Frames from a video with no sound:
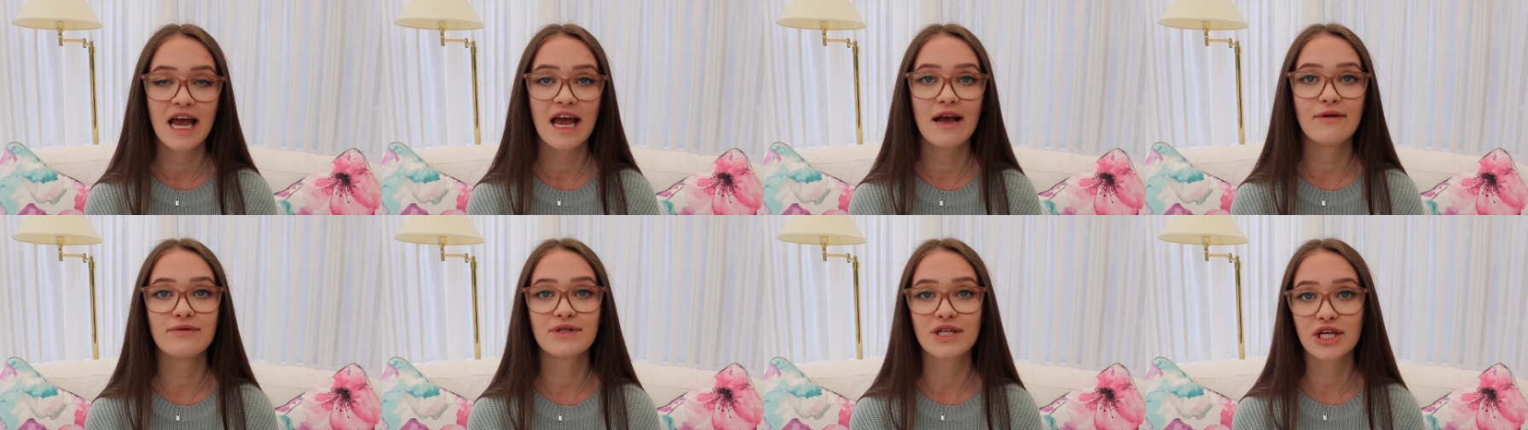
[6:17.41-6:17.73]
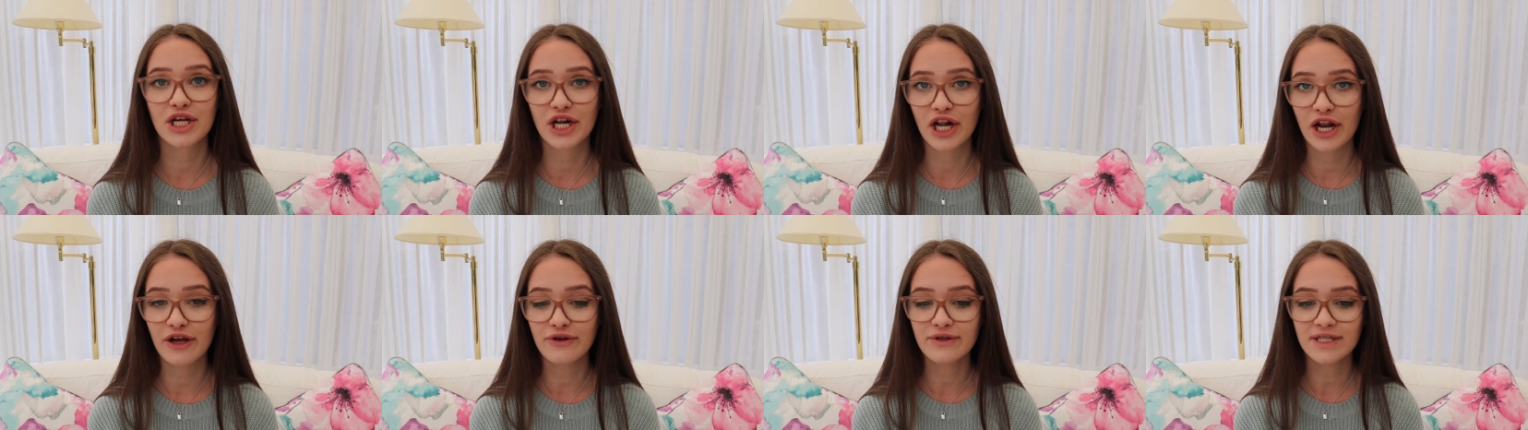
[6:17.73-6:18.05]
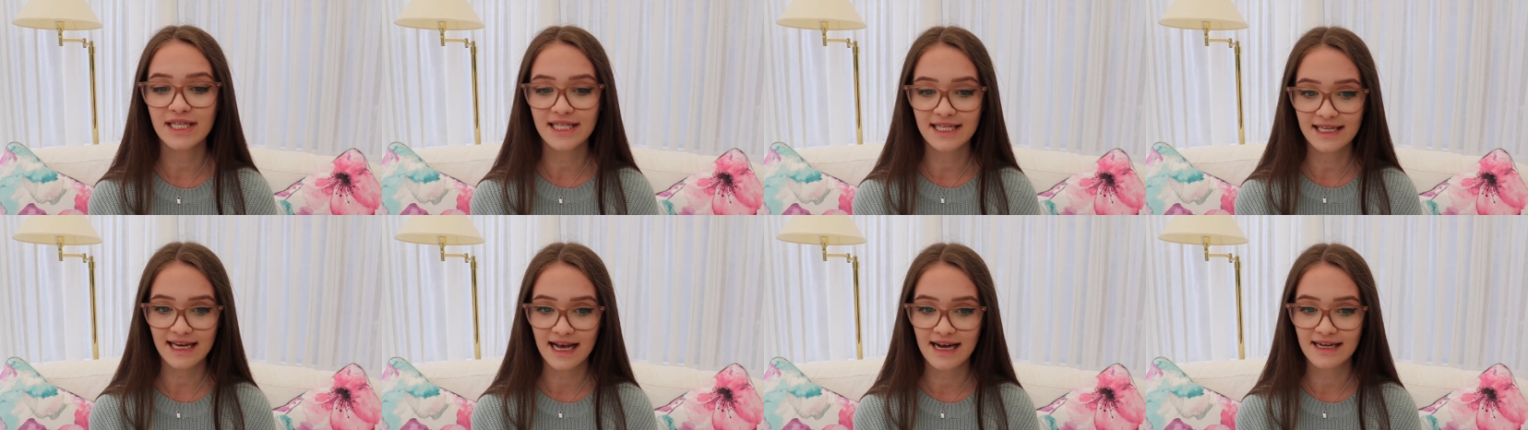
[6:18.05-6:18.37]
It was the
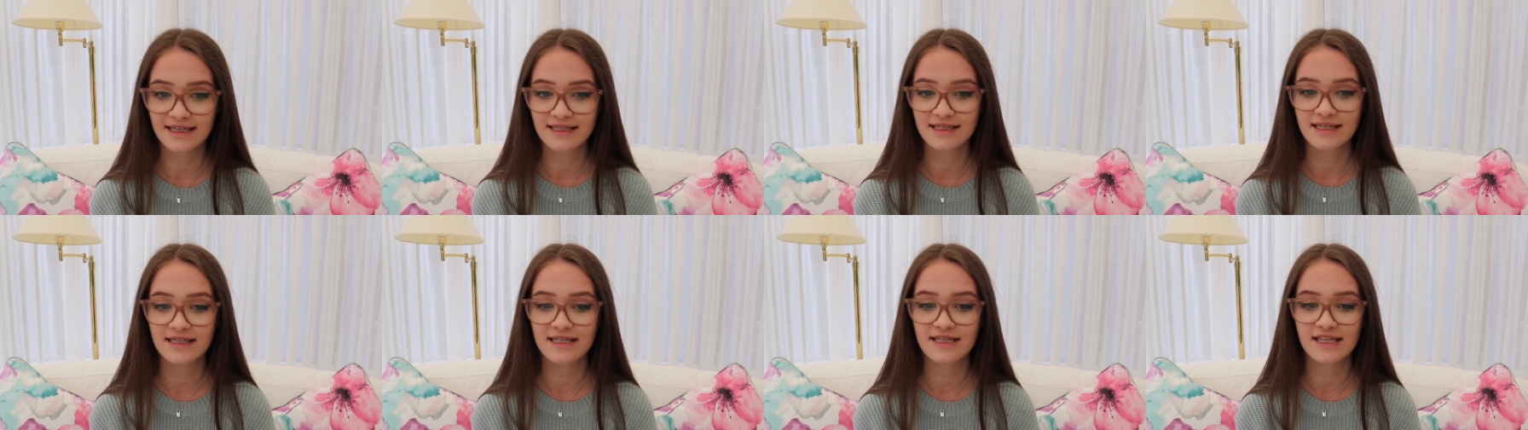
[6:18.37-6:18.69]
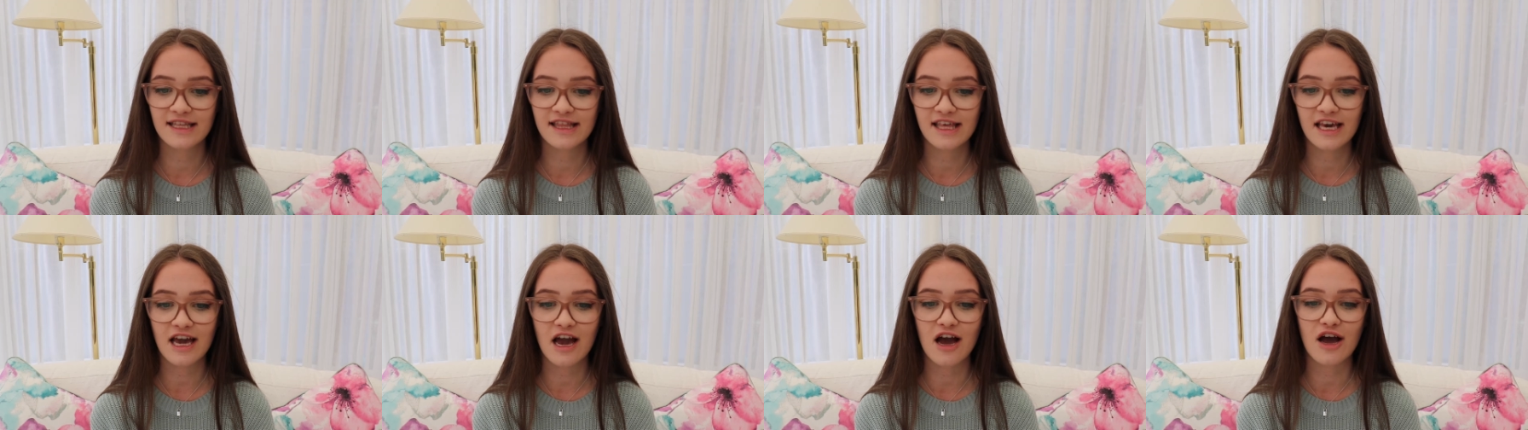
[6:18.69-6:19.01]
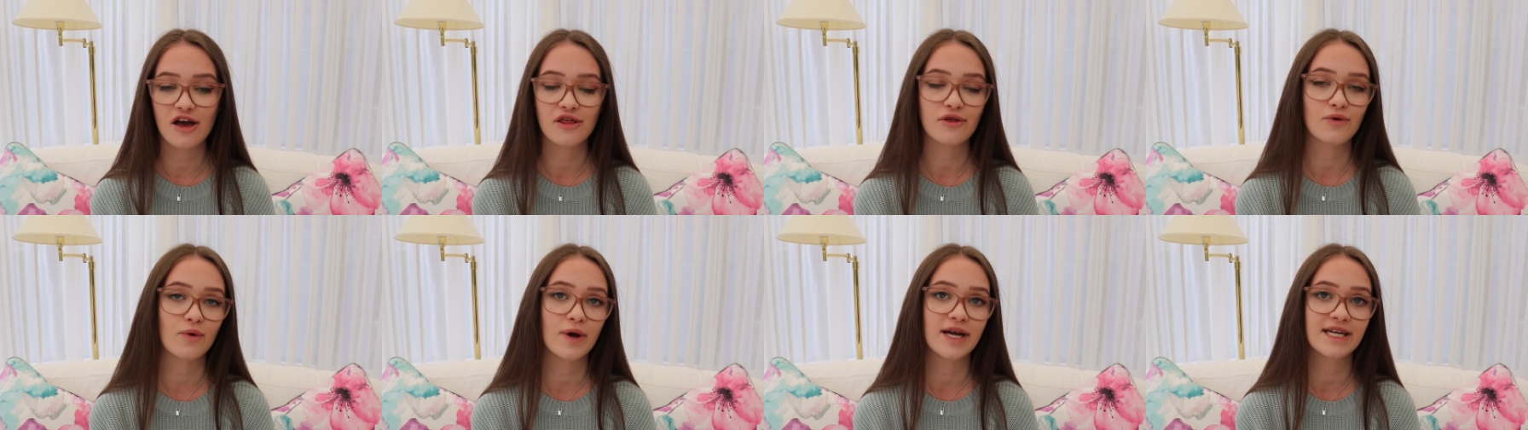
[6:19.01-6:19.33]
closest land to the
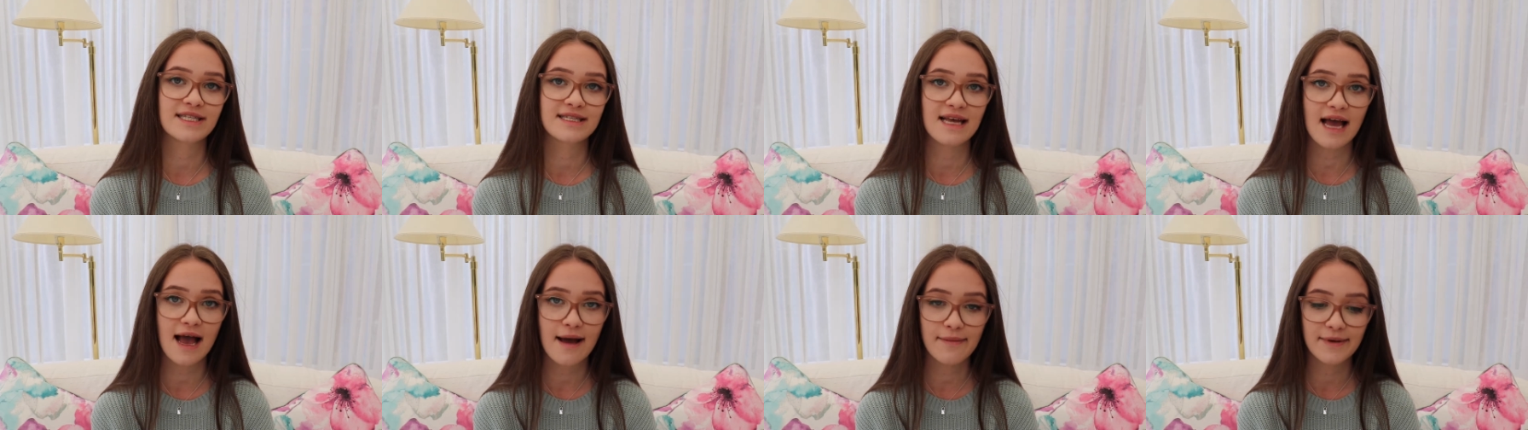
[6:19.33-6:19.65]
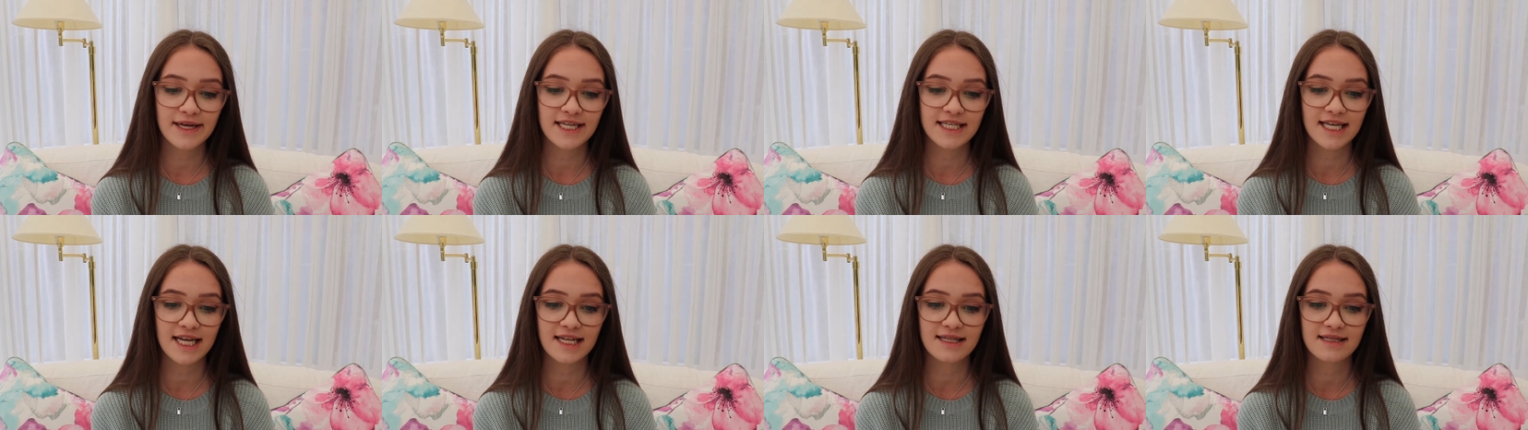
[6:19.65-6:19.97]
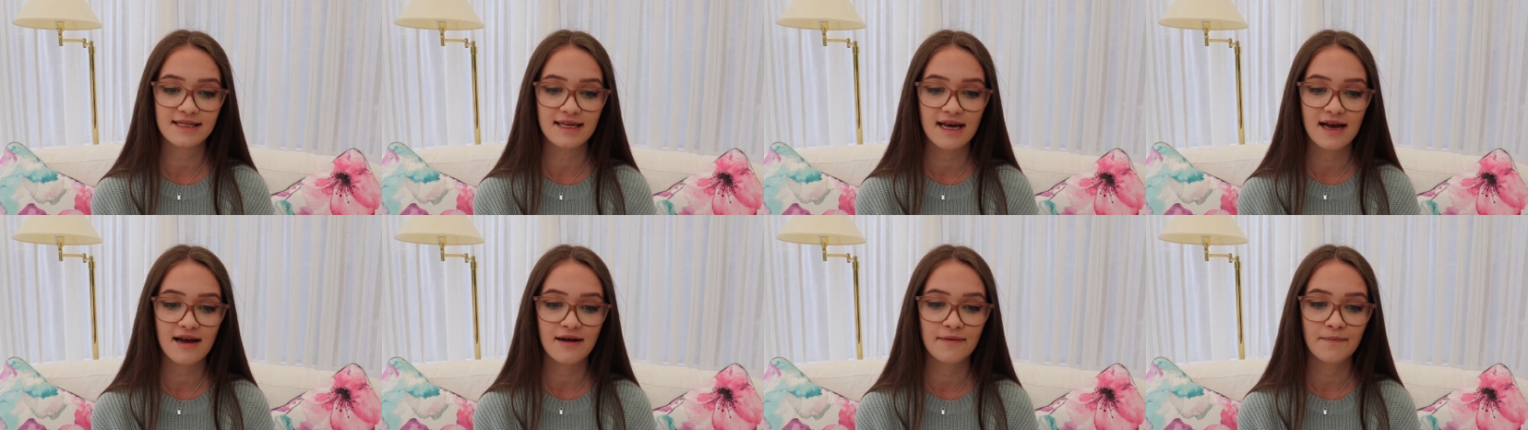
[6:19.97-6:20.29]
earthquake's
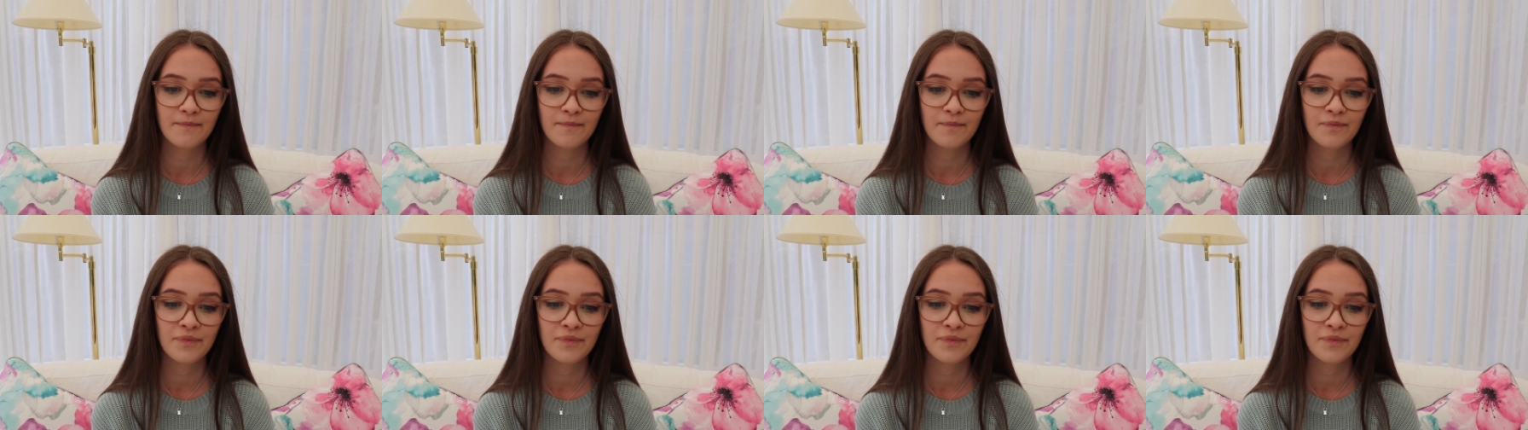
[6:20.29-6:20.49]
epicentre.